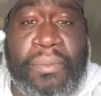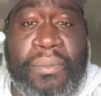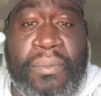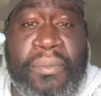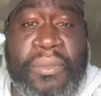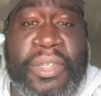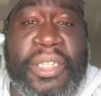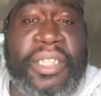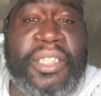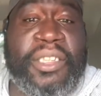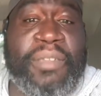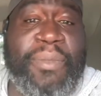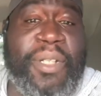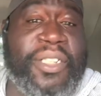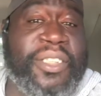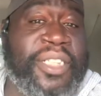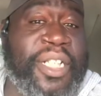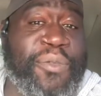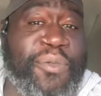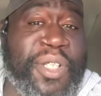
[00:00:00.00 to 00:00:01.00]
this is Mother's
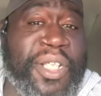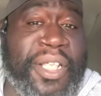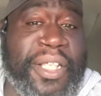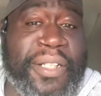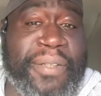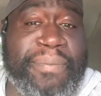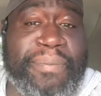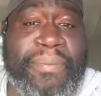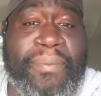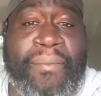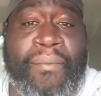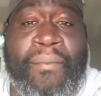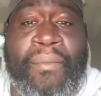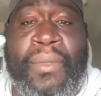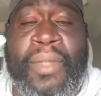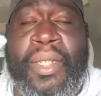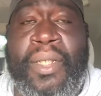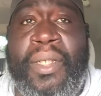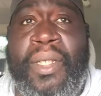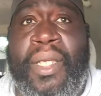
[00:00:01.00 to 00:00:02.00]
Day weekend.
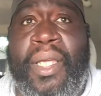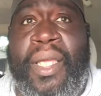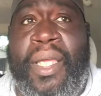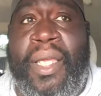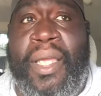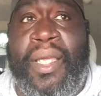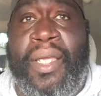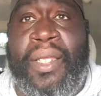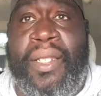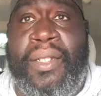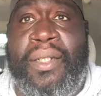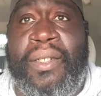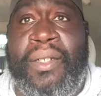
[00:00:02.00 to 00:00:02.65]
And,